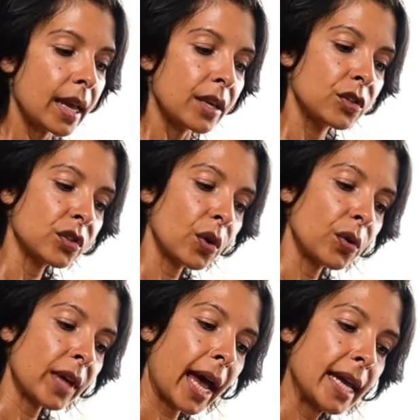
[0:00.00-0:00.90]
So
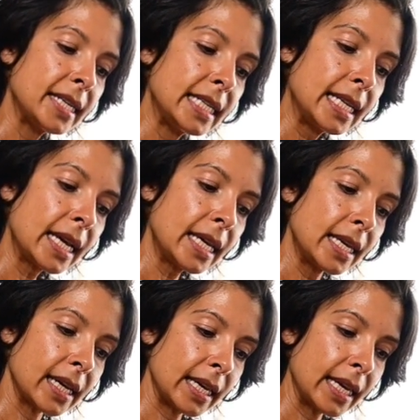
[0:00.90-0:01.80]
the idea
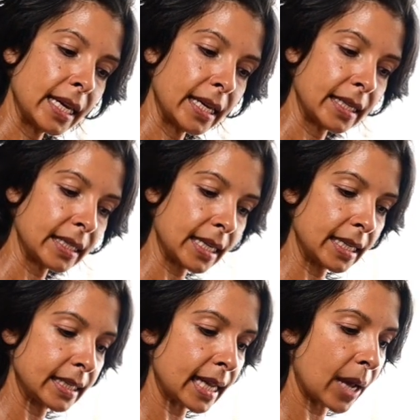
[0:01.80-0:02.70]
here is
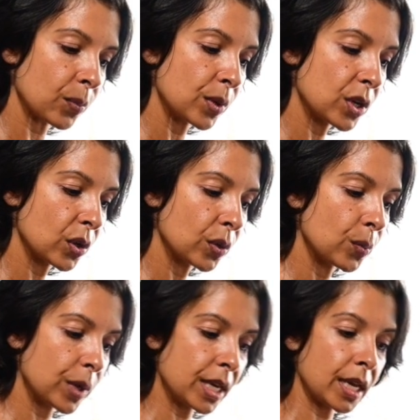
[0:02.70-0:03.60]
that we
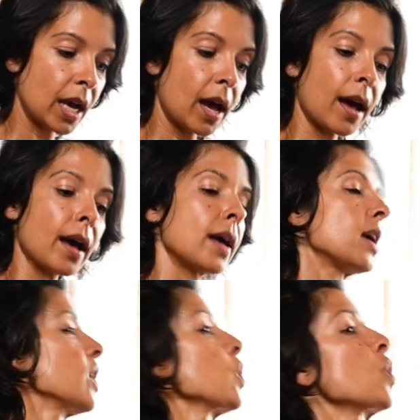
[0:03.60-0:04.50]

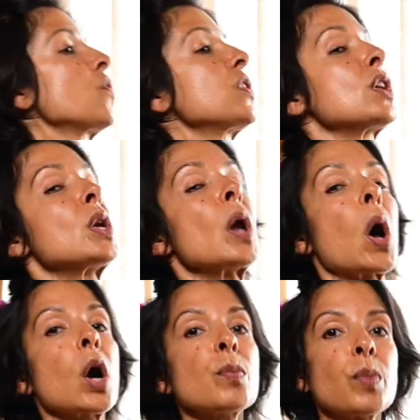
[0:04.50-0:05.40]
over the
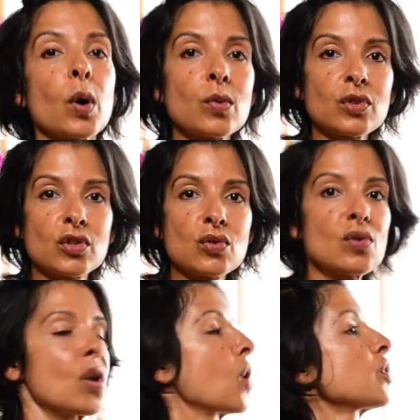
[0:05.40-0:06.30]
long bones do
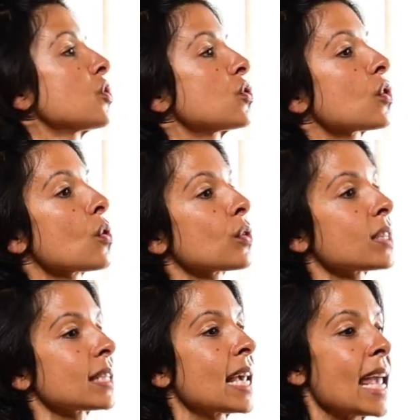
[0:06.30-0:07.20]
long
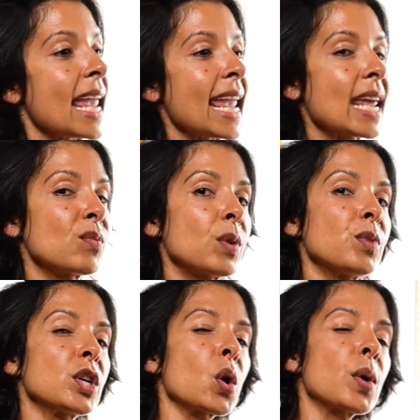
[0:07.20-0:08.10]
strokes. And when
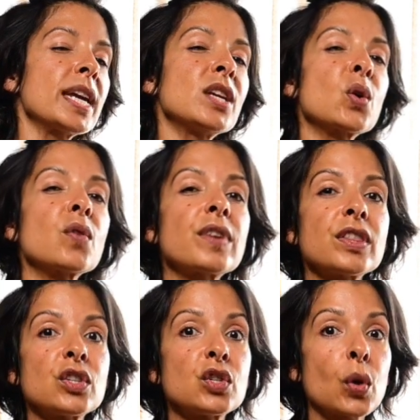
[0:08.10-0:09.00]
we go in over
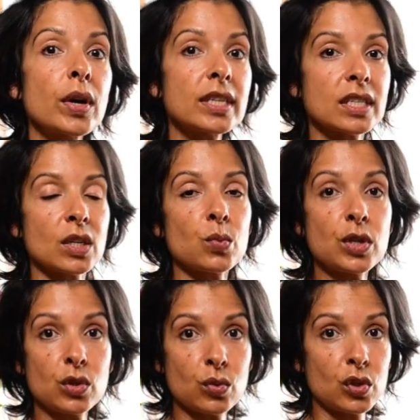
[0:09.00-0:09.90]
the joints, we
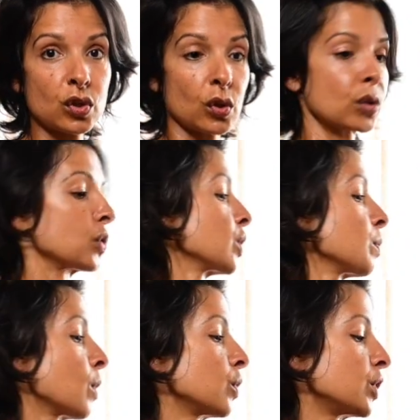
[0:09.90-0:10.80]
do circular
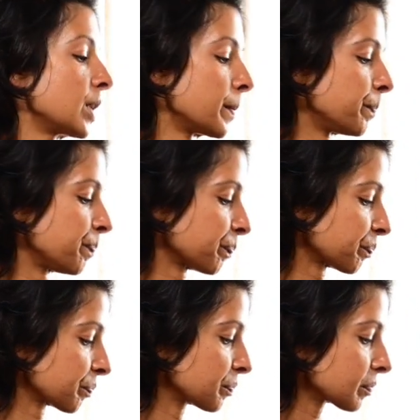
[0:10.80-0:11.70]
motion.
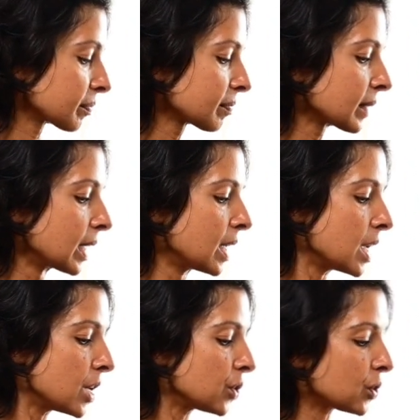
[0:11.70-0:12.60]

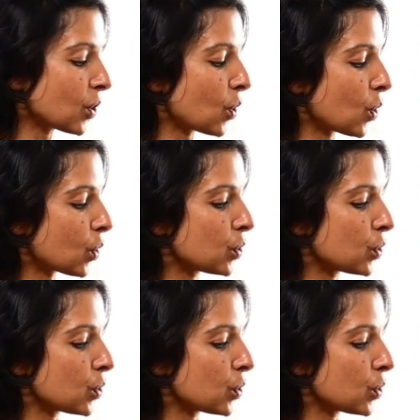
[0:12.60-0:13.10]
So